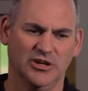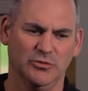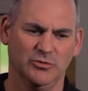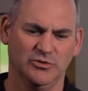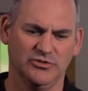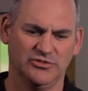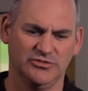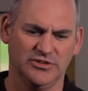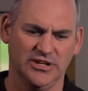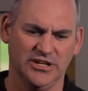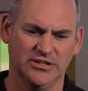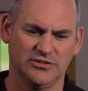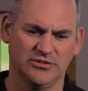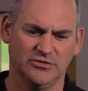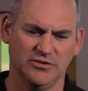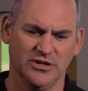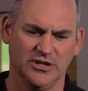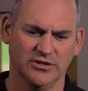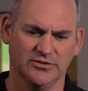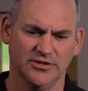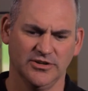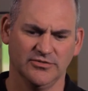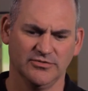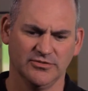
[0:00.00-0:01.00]
It was neat to
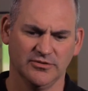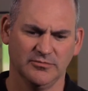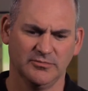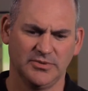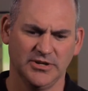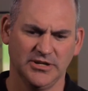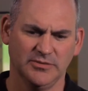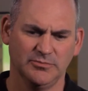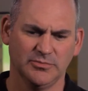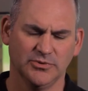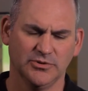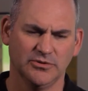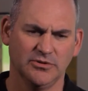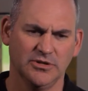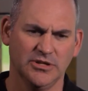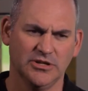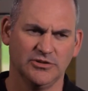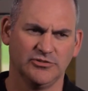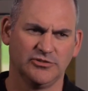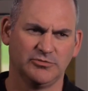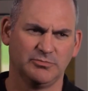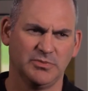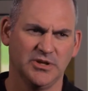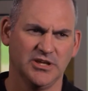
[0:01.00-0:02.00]
hear different people
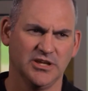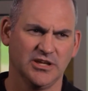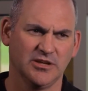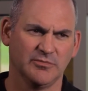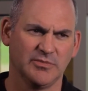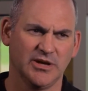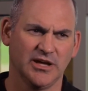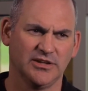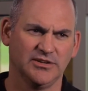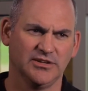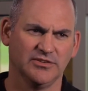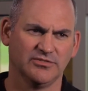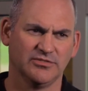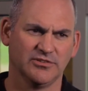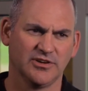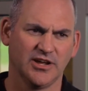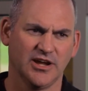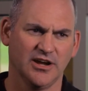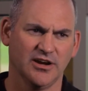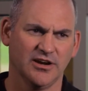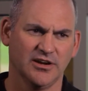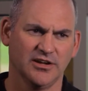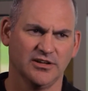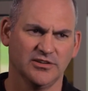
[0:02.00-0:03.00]
speak about different
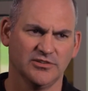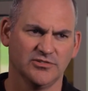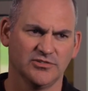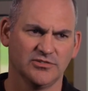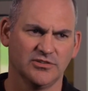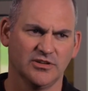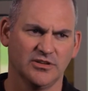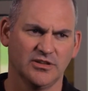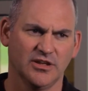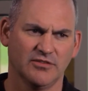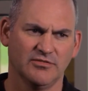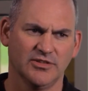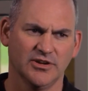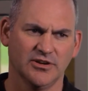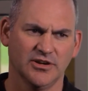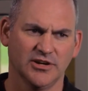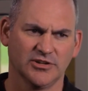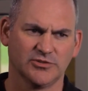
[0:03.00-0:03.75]
areas of their